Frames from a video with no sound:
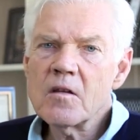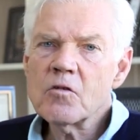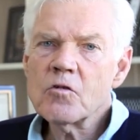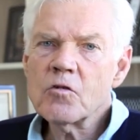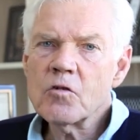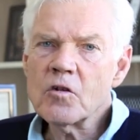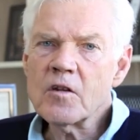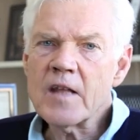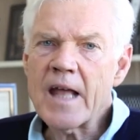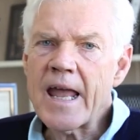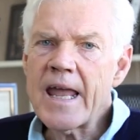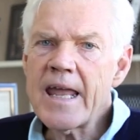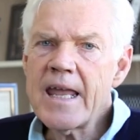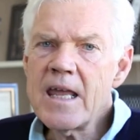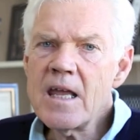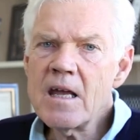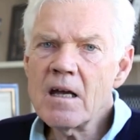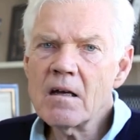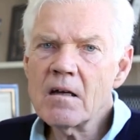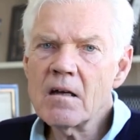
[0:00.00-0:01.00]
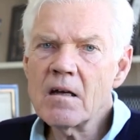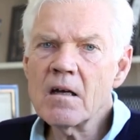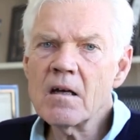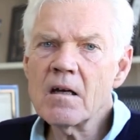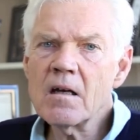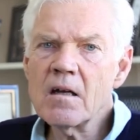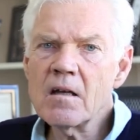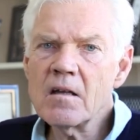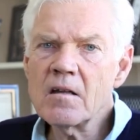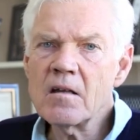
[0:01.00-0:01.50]
Today,
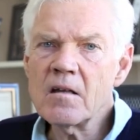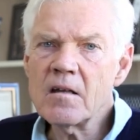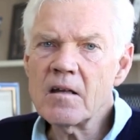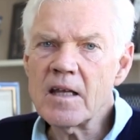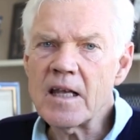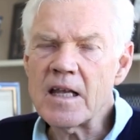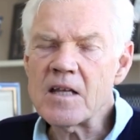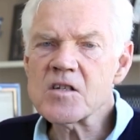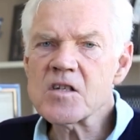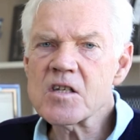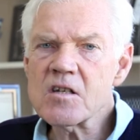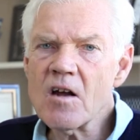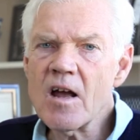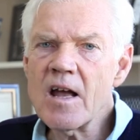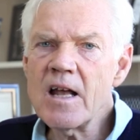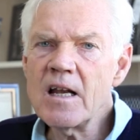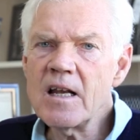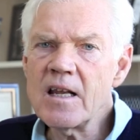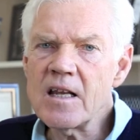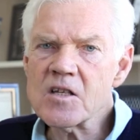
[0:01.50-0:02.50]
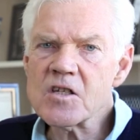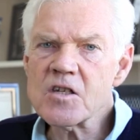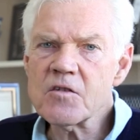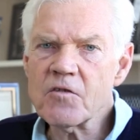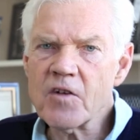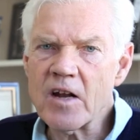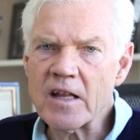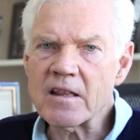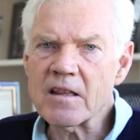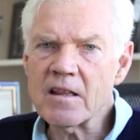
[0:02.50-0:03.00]
Israel is
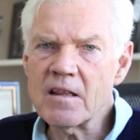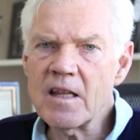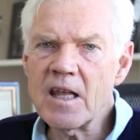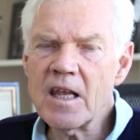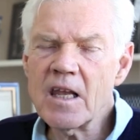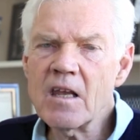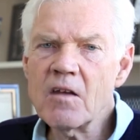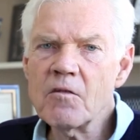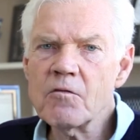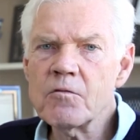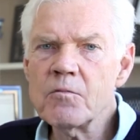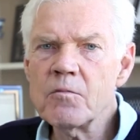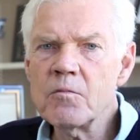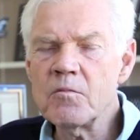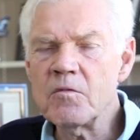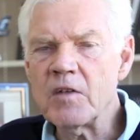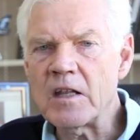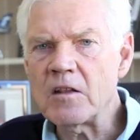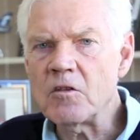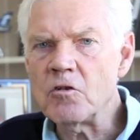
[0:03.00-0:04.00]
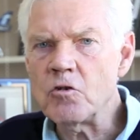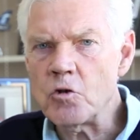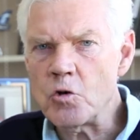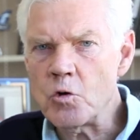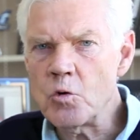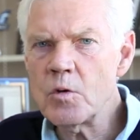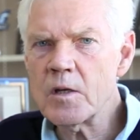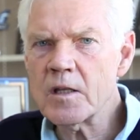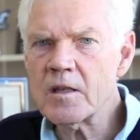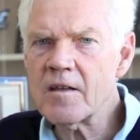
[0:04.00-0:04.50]
threatening with
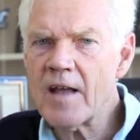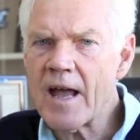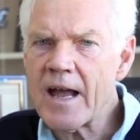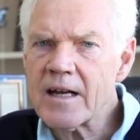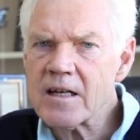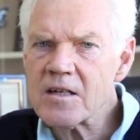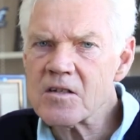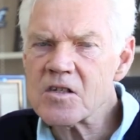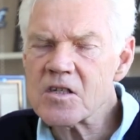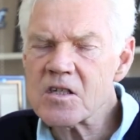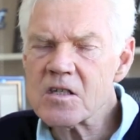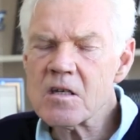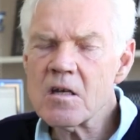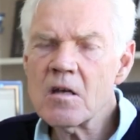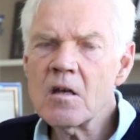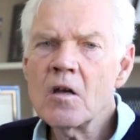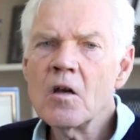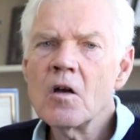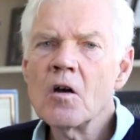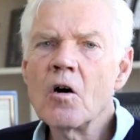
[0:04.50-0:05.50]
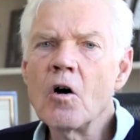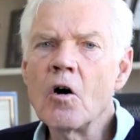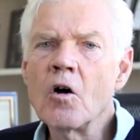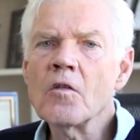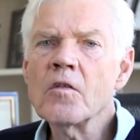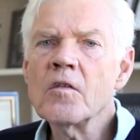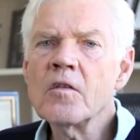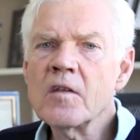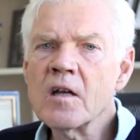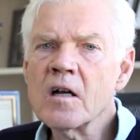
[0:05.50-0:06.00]
new attacks
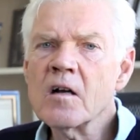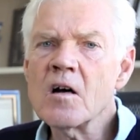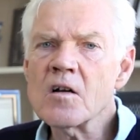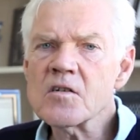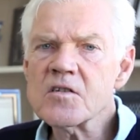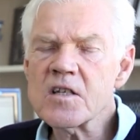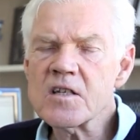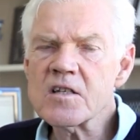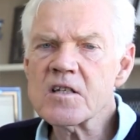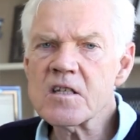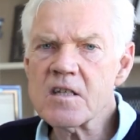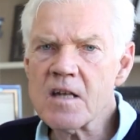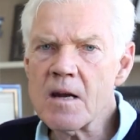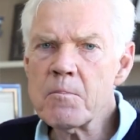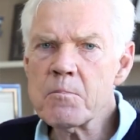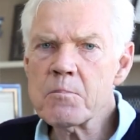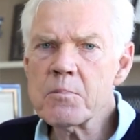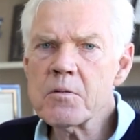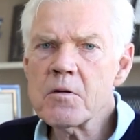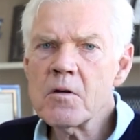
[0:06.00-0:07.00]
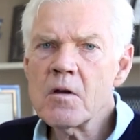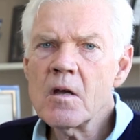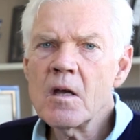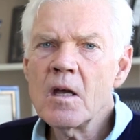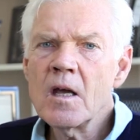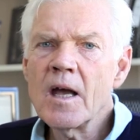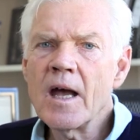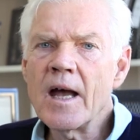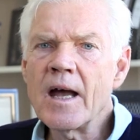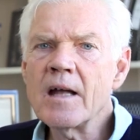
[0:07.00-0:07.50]
on the Gaza Strip,
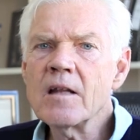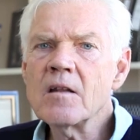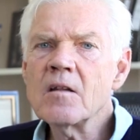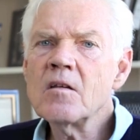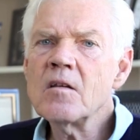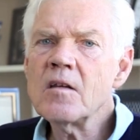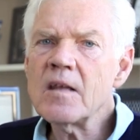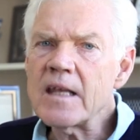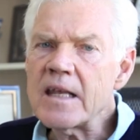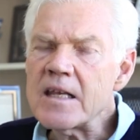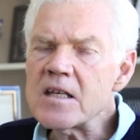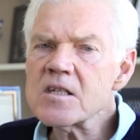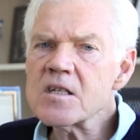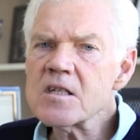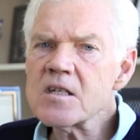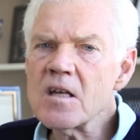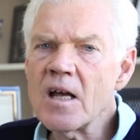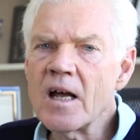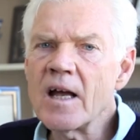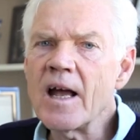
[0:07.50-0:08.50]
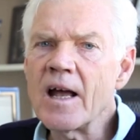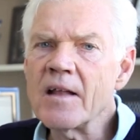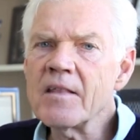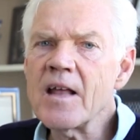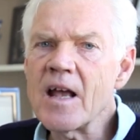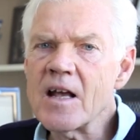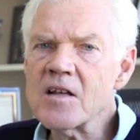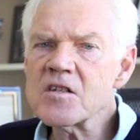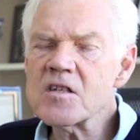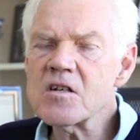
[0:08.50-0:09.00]
and
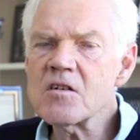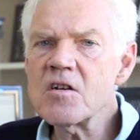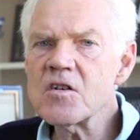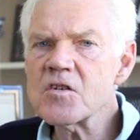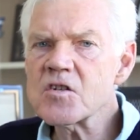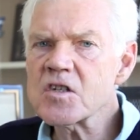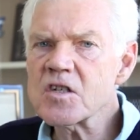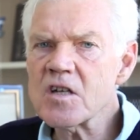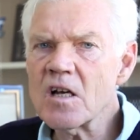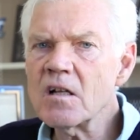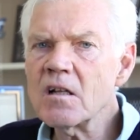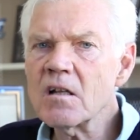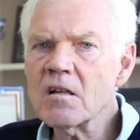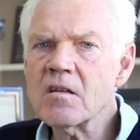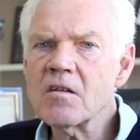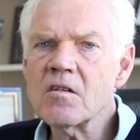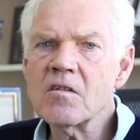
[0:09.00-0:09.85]
as a result,